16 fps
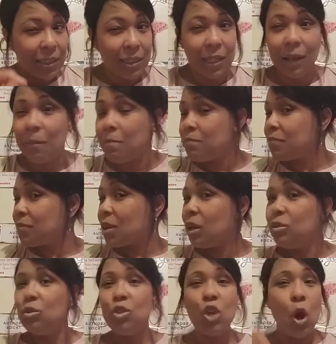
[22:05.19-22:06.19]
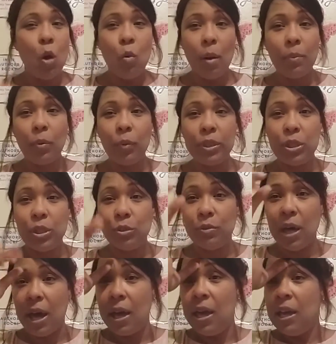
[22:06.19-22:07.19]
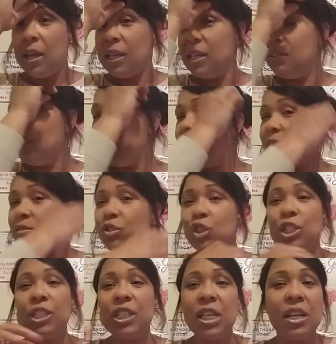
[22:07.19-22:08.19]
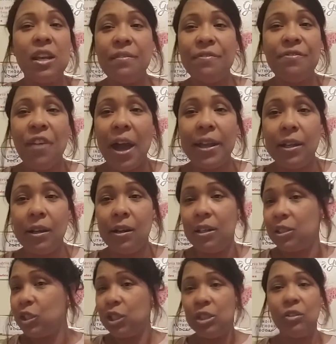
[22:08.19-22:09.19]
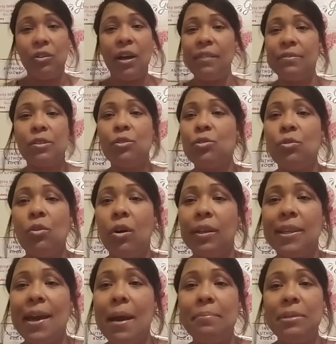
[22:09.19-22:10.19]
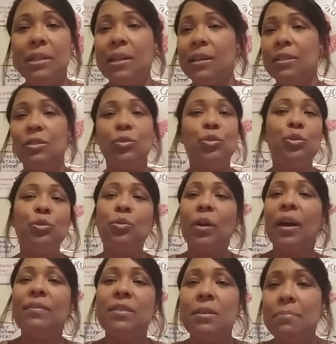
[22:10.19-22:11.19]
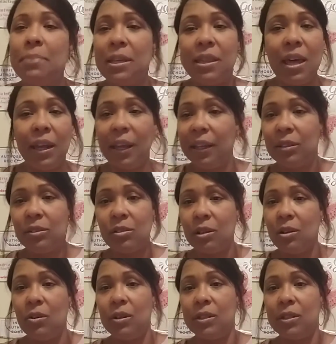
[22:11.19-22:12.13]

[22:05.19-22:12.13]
No woman would do that. Even if she didn't fight her, she don't have to do all that, because you don't have to be that ignorant all the time.